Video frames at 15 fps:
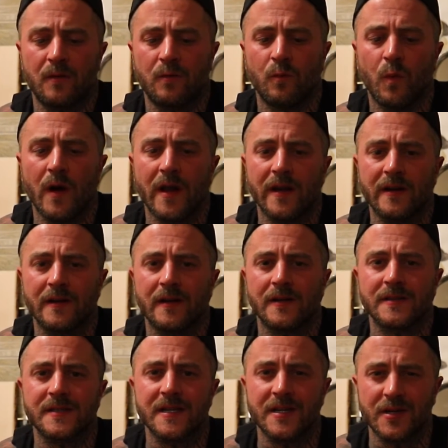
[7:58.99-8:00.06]
when a
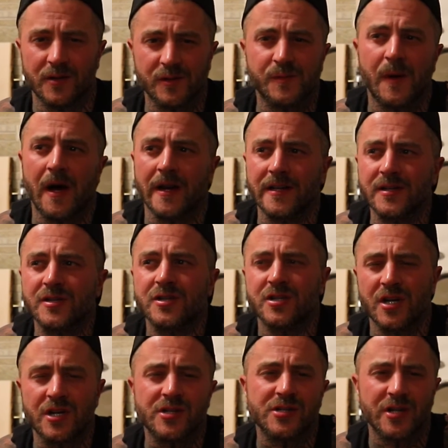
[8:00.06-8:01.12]
senior's body is
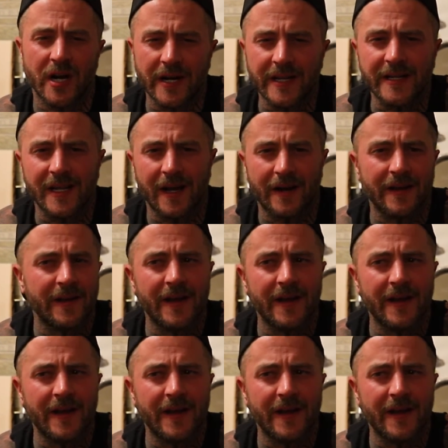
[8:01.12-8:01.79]
just shutting down.